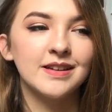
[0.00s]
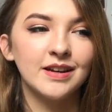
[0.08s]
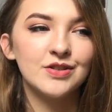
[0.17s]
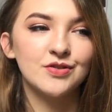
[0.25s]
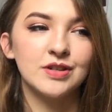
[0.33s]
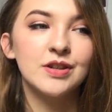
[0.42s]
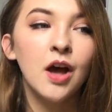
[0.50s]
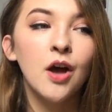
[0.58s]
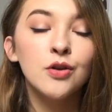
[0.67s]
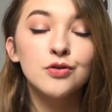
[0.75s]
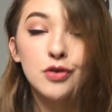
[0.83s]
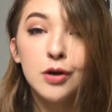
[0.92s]
And I stress
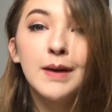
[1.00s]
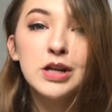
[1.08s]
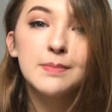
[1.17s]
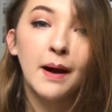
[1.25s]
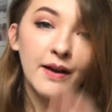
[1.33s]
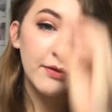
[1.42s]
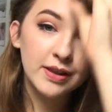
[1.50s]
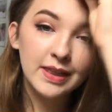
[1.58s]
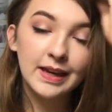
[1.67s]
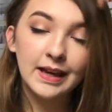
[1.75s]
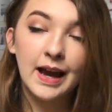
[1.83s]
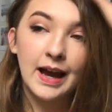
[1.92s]
so much about
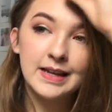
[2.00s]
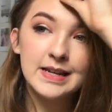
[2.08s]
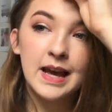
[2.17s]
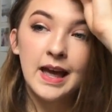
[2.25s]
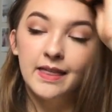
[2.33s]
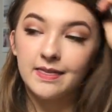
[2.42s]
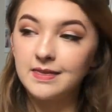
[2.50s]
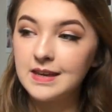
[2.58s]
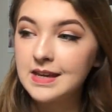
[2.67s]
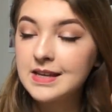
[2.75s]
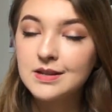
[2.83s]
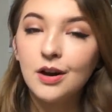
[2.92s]
everything, and
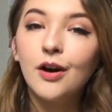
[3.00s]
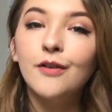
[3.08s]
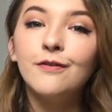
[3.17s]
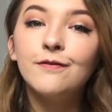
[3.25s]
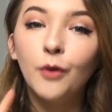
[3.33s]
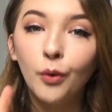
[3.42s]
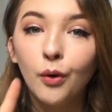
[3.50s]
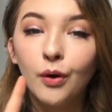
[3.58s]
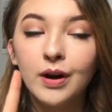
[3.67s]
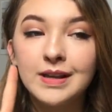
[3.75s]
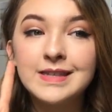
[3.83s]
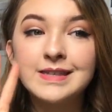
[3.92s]
these are
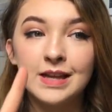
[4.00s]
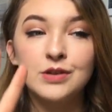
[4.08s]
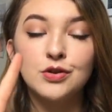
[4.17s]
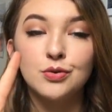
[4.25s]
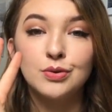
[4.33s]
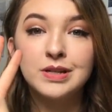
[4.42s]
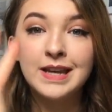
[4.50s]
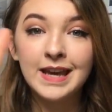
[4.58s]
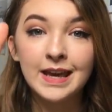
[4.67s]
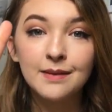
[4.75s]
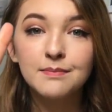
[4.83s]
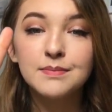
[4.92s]
4 essential
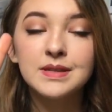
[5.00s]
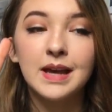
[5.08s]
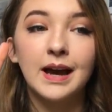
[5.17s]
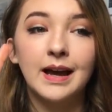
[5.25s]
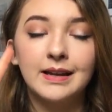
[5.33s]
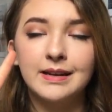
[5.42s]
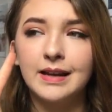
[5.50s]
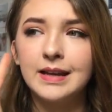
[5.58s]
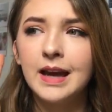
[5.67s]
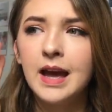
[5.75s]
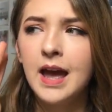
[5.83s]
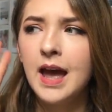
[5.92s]
tips and like